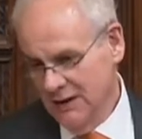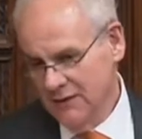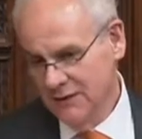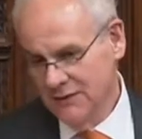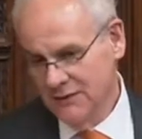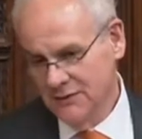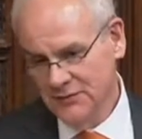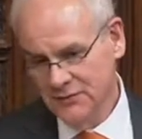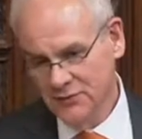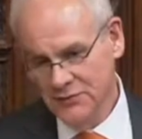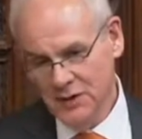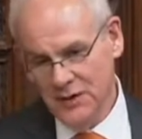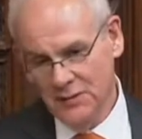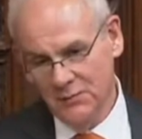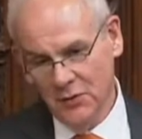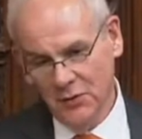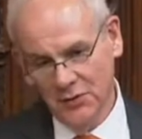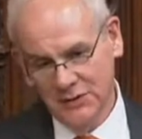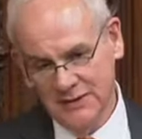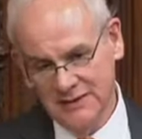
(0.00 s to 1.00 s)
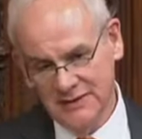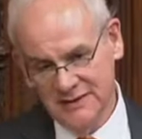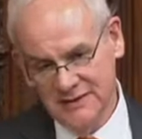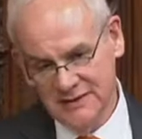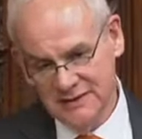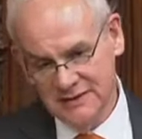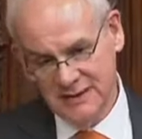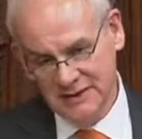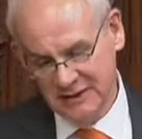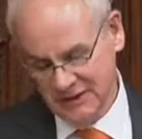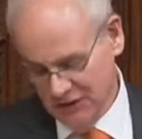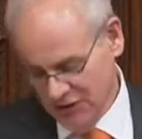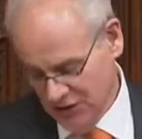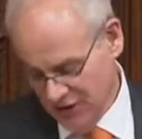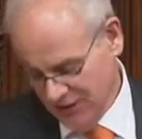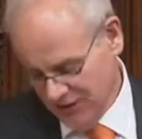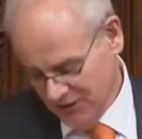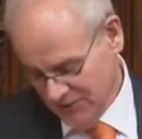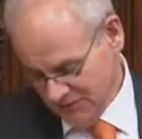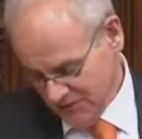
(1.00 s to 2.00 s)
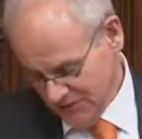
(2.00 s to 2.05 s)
And there are three points, essentially. The